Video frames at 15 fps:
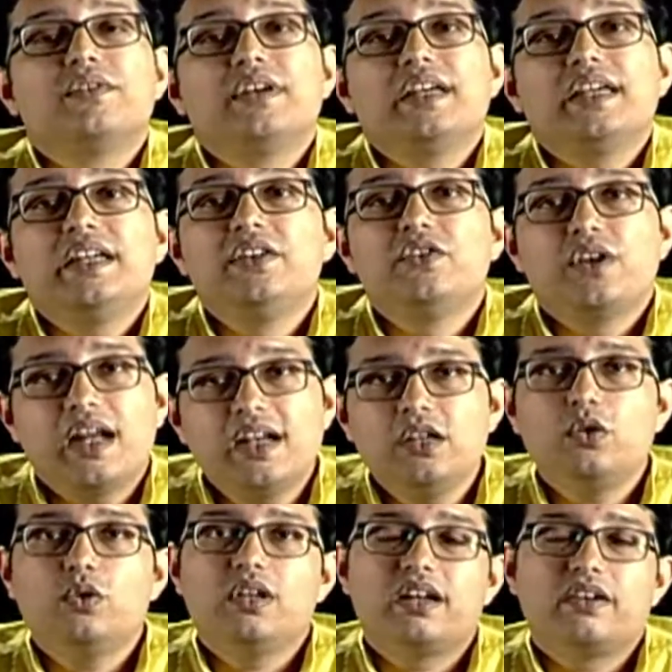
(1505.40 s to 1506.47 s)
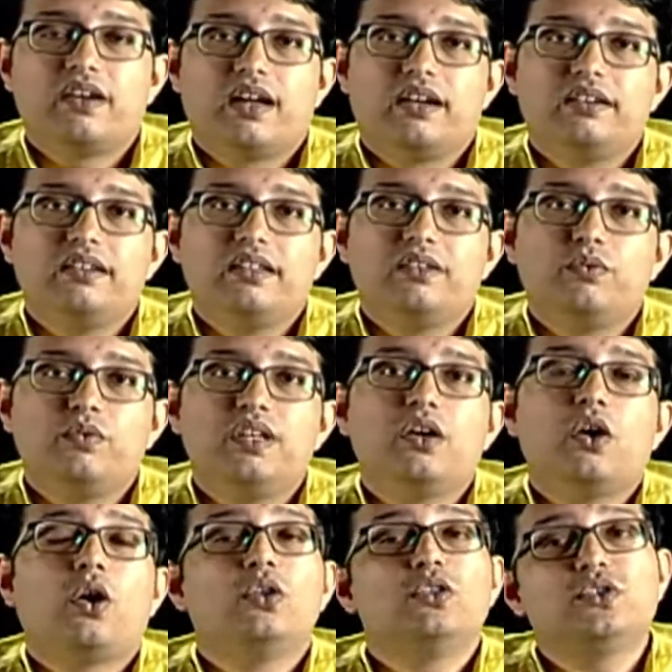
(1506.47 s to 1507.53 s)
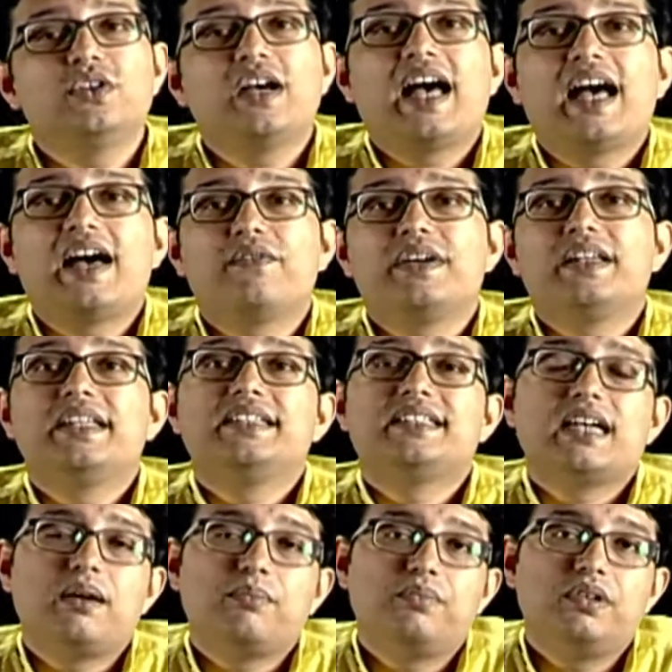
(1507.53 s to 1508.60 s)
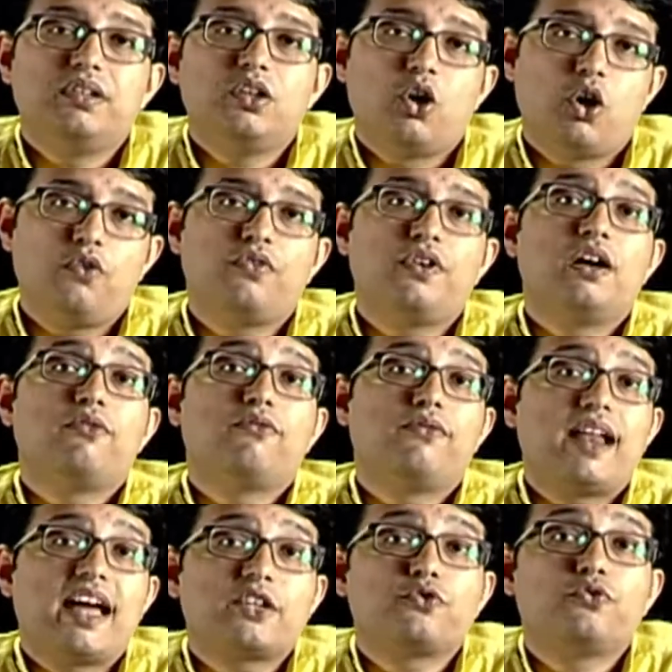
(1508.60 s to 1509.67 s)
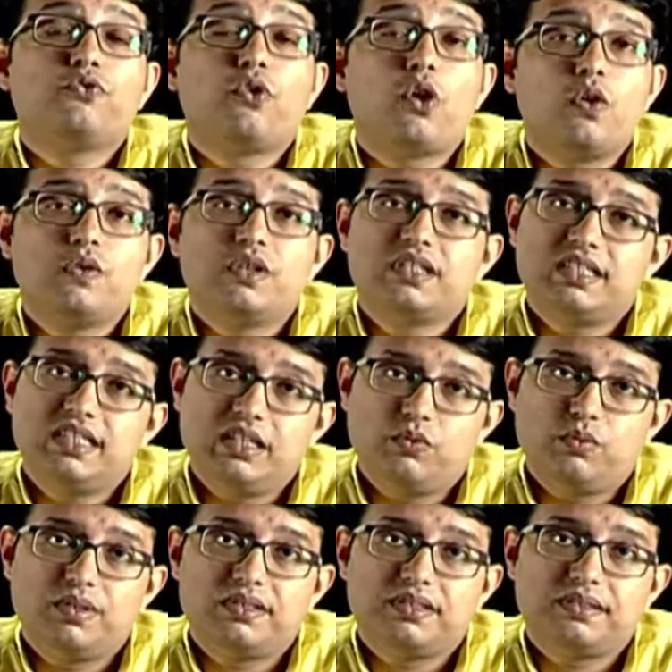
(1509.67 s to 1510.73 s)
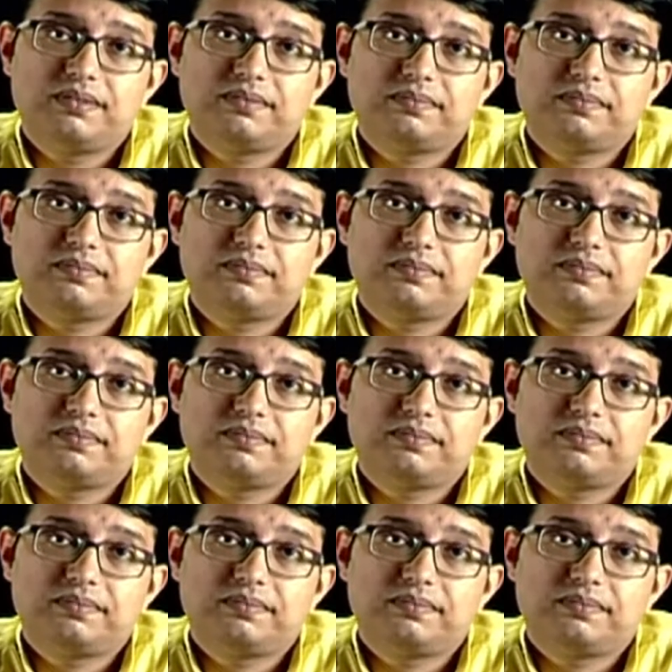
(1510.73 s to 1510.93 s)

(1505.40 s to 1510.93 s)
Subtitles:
In Run Lola Run, we also have an example of a flash forward sequence.